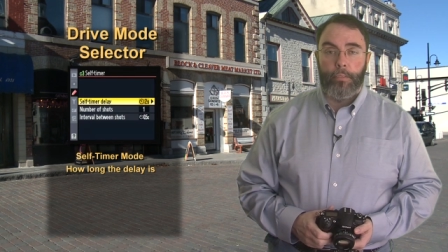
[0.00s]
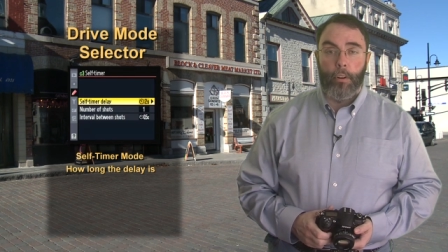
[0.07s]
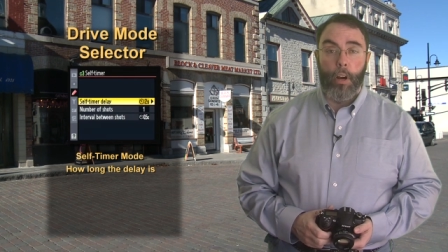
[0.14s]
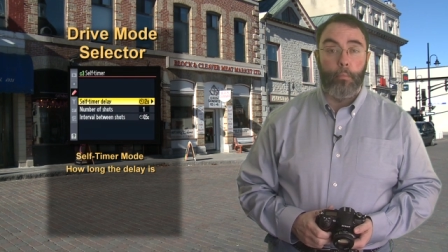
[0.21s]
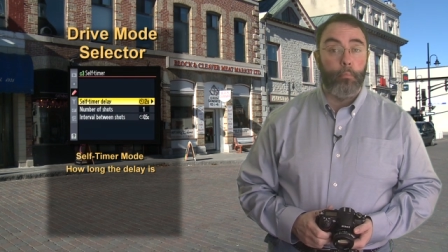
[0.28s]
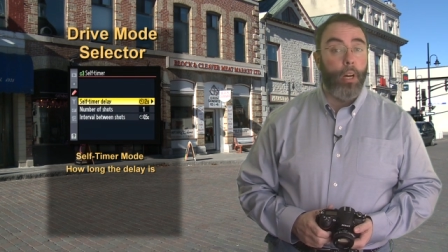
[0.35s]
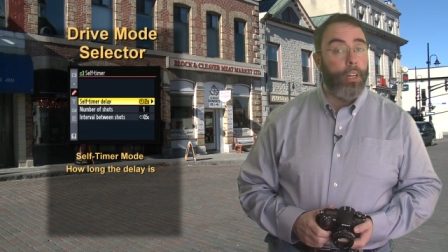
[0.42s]

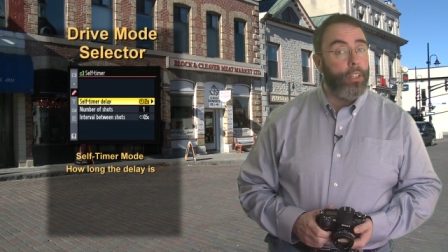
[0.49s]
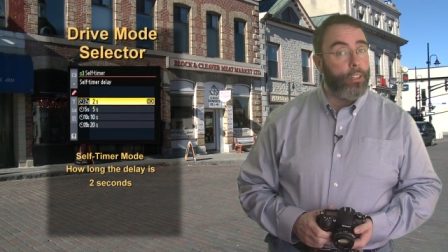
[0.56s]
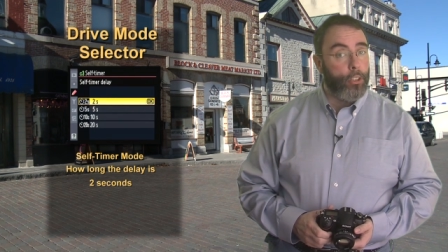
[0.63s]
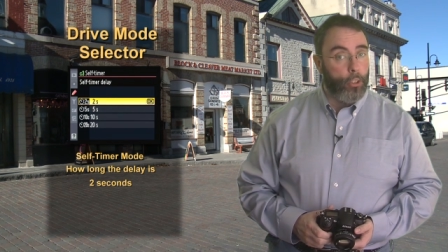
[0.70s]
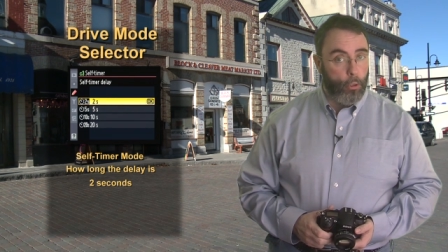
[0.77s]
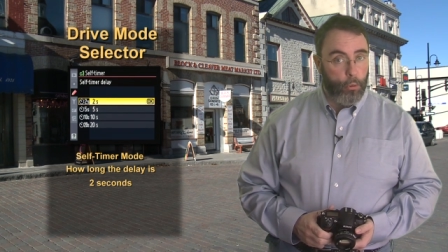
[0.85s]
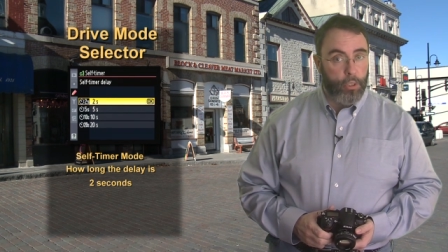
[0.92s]
from
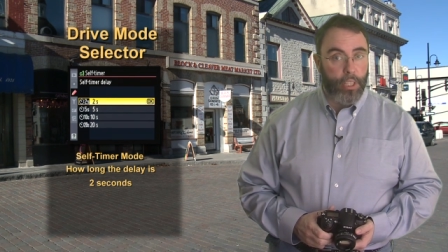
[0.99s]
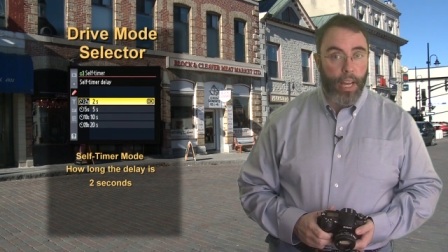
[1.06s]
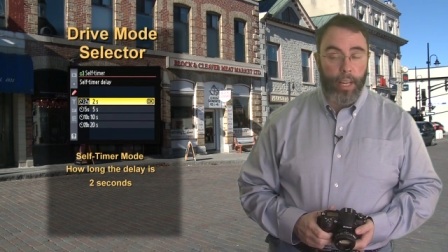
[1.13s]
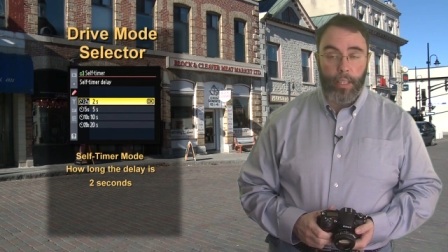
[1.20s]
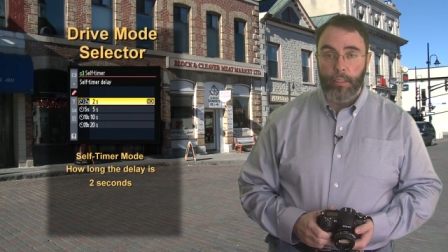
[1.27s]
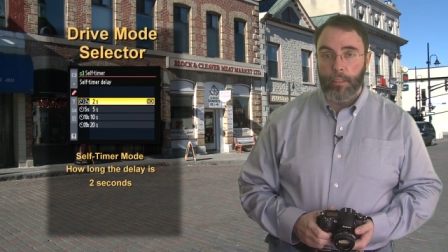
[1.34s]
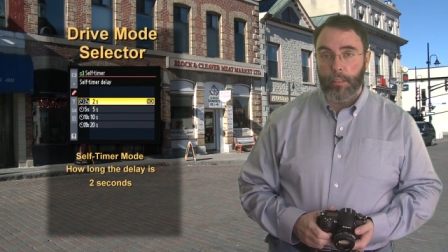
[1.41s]
2
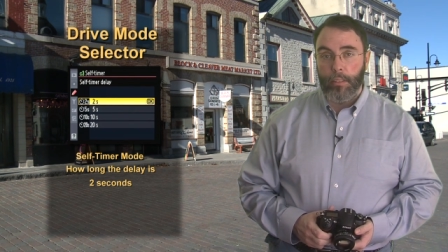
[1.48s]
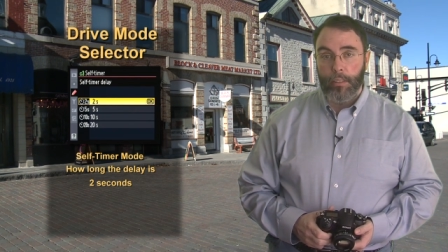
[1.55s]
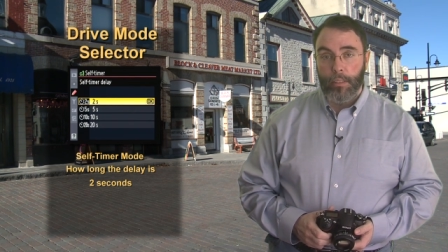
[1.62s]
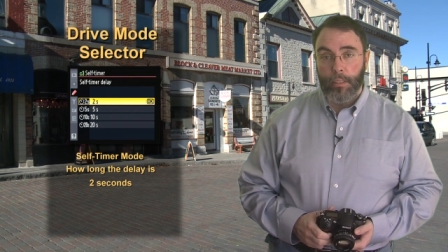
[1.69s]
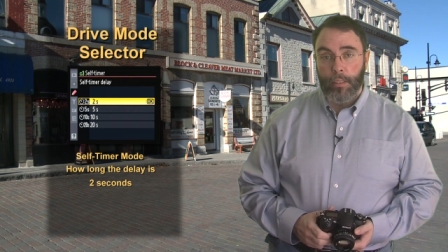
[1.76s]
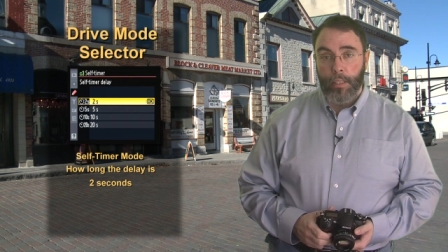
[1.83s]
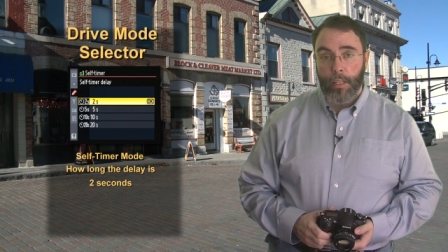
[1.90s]
seconds,
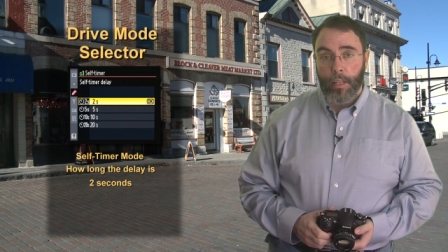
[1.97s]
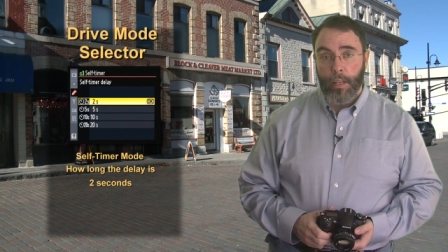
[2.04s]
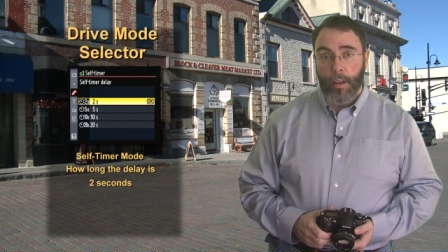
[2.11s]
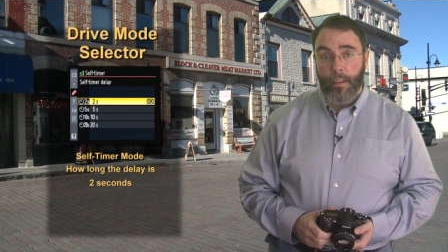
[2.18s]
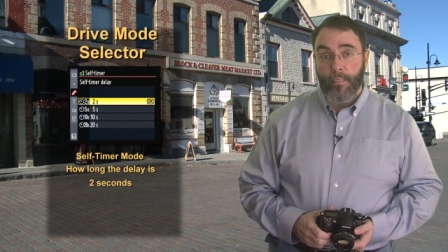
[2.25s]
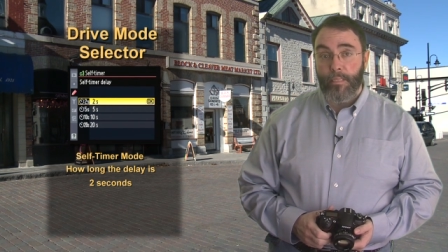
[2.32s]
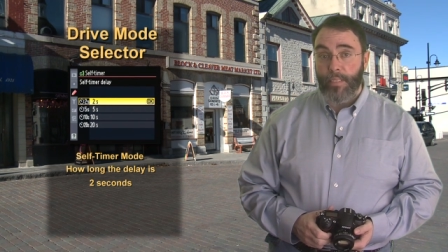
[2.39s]

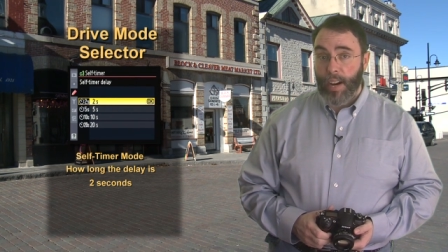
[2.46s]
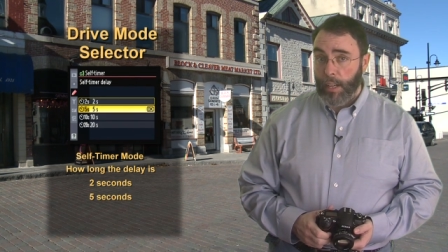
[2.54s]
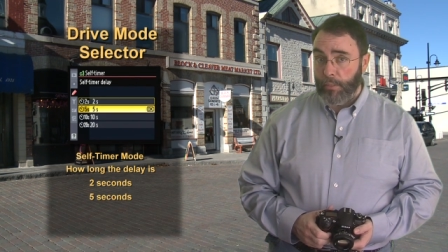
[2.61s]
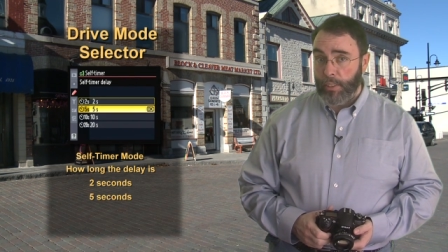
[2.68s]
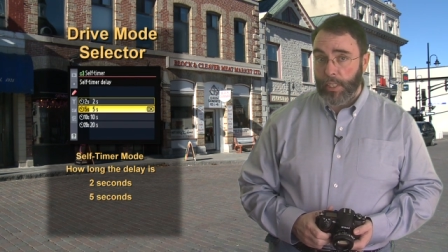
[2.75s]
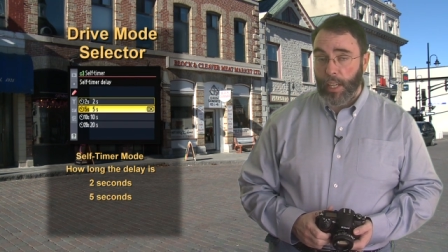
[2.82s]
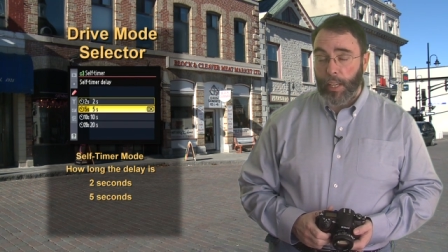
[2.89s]

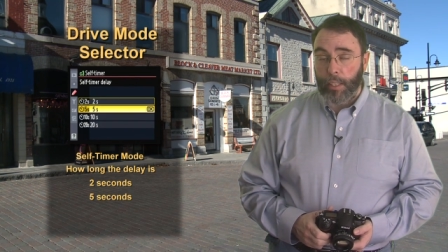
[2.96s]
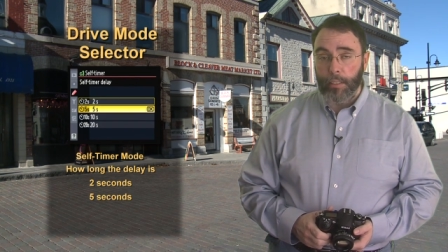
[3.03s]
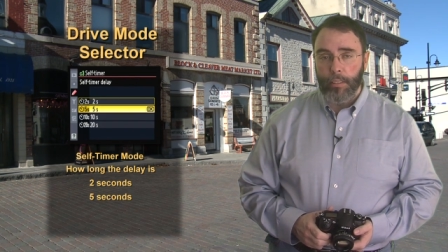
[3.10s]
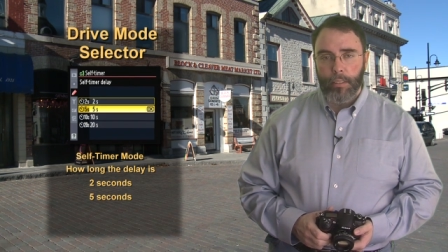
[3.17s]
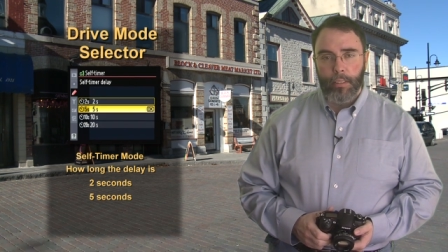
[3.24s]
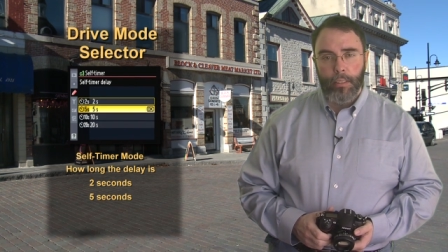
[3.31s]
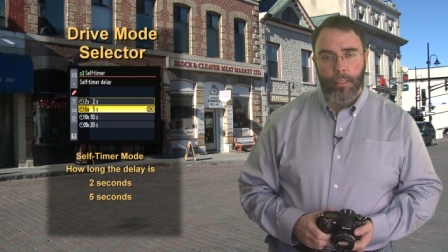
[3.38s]
5
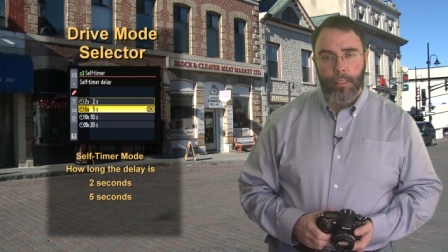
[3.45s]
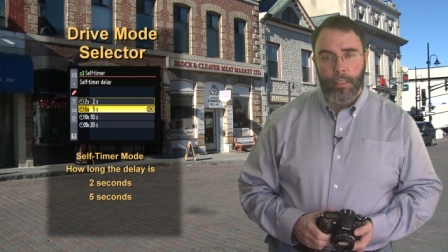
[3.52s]
seconds,